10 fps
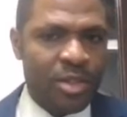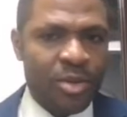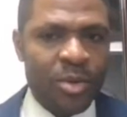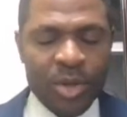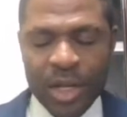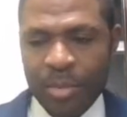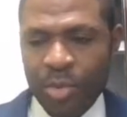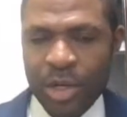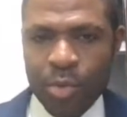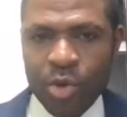
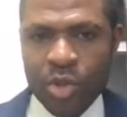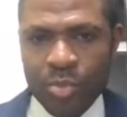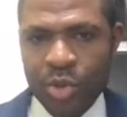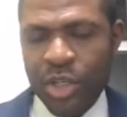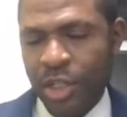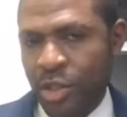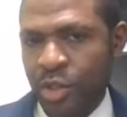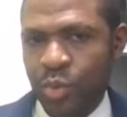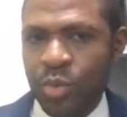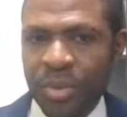what those
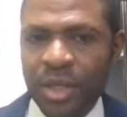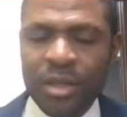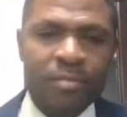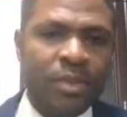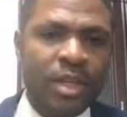projections will be.